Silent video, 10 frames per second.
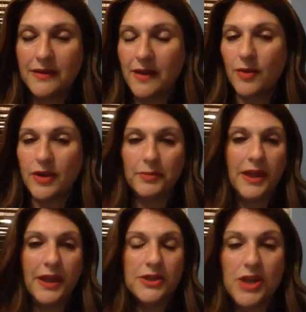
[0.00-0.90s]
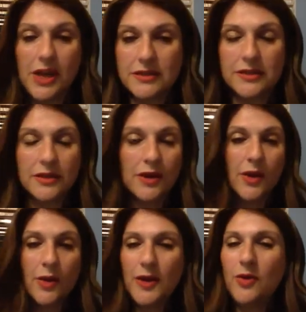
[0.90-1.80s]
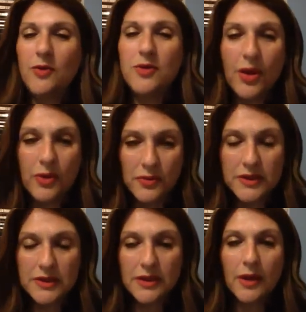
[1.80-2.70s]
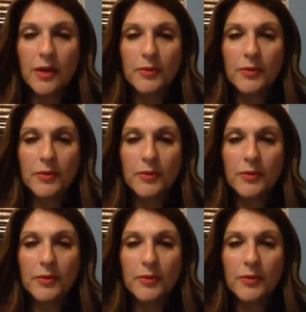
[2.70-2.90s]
Do they want to play chess? Well, who knows?